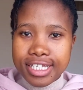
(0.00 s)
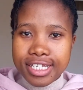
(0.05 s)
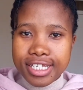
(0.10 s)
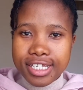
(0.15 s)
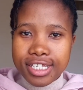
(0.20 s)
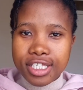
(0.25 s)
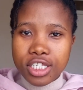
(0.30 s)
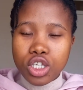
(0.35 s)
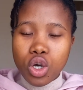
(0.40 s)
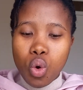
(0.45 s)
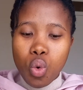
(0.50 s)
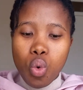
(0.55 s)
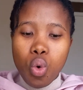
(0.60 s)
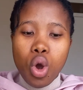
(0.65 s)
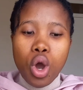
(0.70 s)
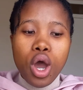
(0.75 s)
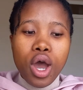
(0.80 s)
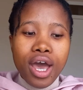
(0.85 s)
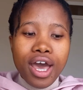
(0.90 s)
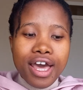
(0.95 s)
So
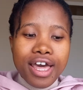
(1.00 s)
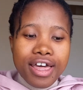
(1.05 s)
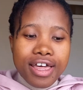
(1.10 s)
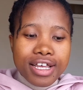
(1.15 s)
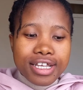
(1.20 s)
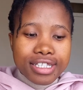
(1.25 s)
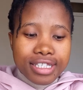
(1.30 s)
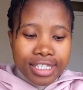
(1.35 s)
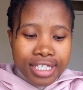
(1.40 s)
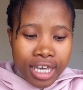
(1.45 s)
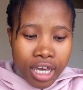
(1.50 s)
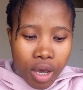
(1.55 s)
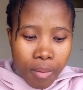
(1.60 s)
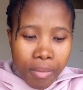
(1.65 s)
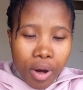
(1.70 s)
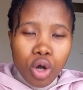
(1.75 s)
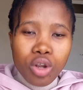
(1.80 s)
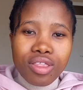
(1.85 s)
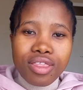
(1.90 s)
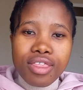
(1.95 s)
think
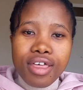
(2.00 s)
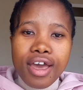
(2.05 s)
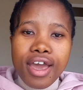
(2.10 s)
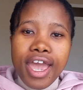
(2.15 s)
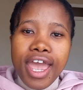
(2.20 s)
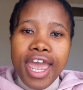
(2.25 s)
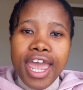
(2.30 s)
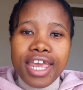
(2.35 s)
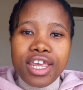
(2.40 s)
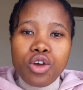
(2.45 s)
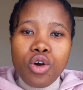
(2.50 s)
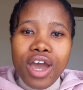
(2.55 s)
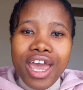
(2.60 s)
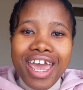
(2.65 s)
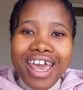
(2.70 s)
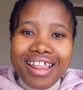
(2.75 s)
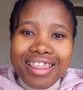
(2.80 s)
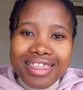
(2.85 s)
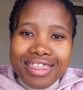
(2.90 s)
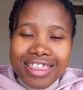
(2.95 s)
about your hair
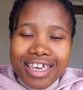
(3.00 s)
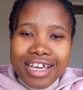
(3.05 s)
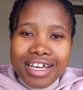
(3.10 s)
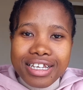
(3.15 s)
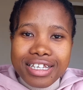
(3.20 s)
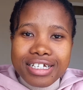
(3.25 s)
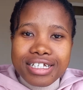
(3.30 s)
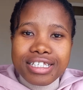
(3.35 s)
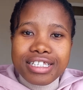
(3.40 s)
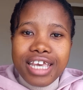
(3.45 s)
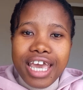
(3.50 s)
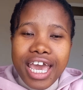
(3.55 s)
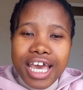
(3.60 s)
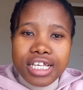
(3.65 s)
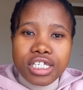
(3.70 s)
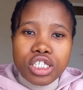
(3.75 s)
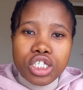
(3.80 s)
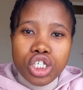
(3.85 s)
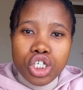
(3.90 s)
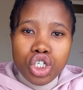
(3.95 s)
thickness
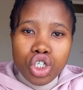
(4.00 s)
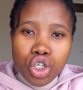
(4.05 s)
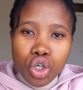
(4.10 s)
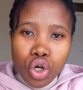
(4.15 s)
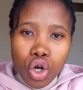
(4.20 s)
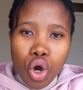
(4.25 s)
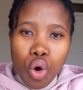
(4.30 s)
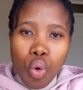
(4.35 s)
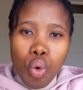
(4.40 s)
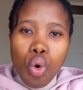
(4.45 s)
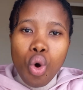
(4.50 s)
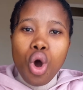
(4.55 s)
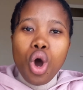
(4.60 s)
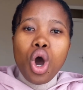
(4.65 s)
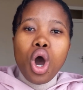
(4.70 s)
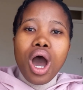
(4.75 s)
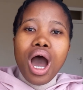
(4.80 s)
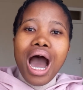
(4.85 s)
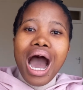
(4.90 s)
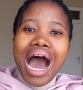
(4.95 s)
as
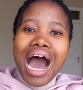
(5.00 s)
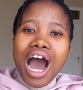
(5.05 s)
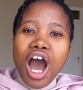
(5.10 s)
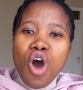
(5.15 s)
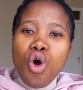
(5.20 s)
how